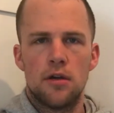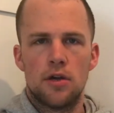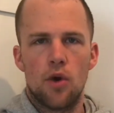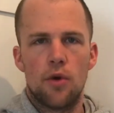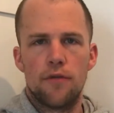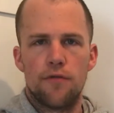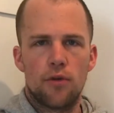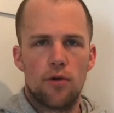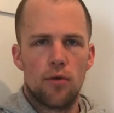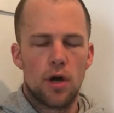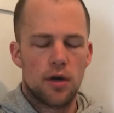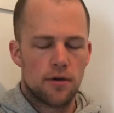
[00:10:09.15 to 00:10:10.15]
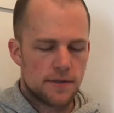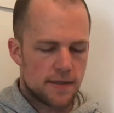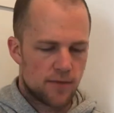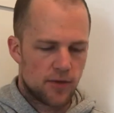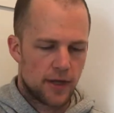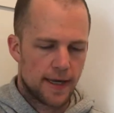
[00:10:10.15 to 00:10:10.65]
going for a run or
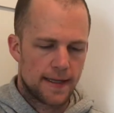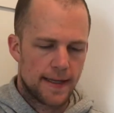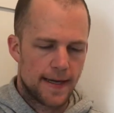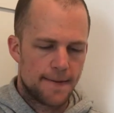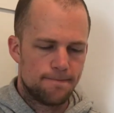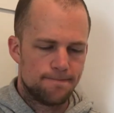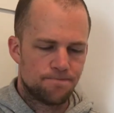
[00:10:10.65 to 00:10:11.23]
something like that.